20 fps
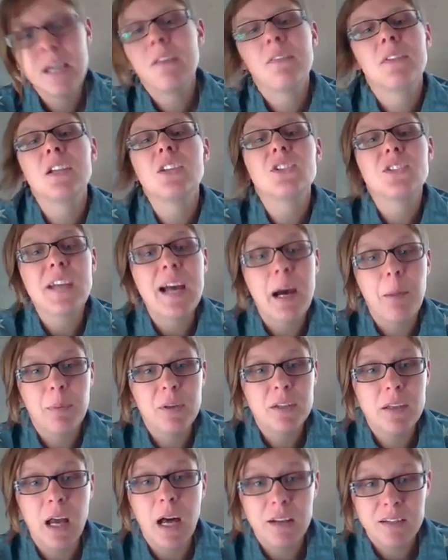They just
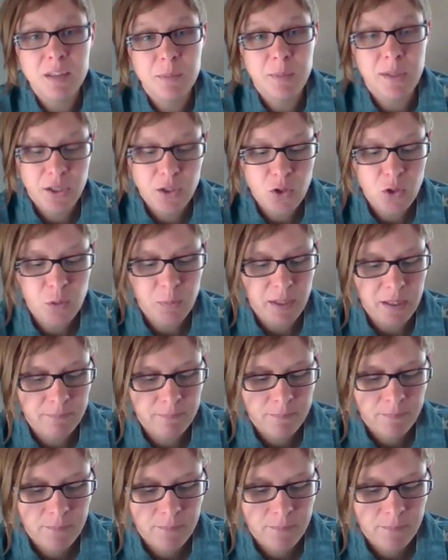happened not to be human.